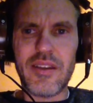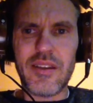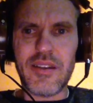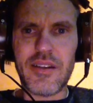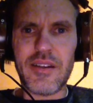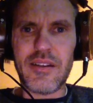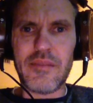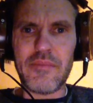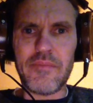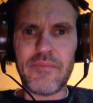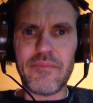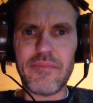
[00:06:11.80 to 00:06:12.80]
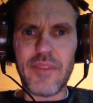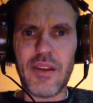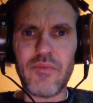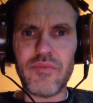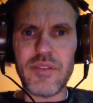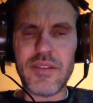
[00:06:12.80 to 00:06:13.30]

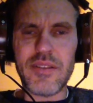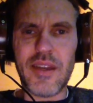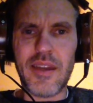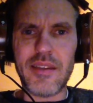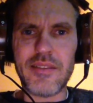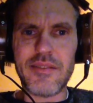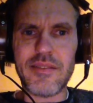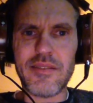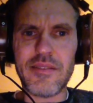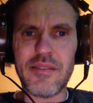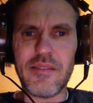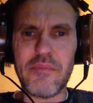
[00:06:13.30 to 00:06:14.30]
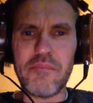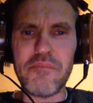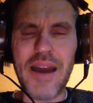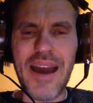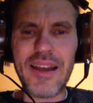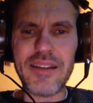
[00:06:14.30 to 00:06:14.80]
I wouldn't say it's
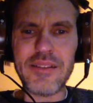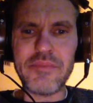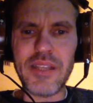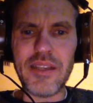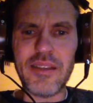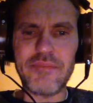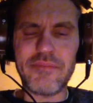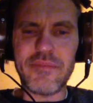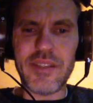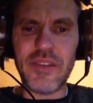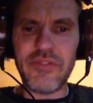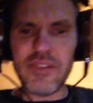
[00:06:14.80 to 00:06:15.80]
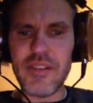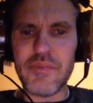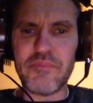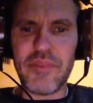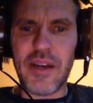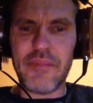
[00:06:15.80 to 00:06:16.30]
marketably different,
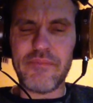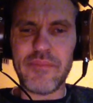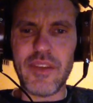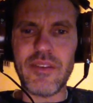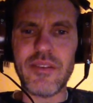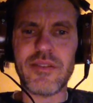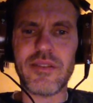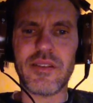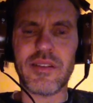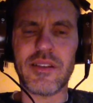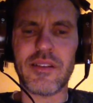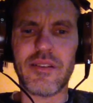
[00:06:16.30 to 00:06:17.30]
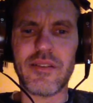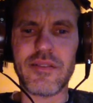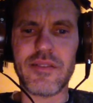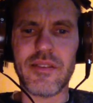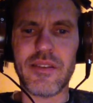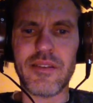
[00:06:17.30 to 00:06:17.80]
but you can certainly notice it.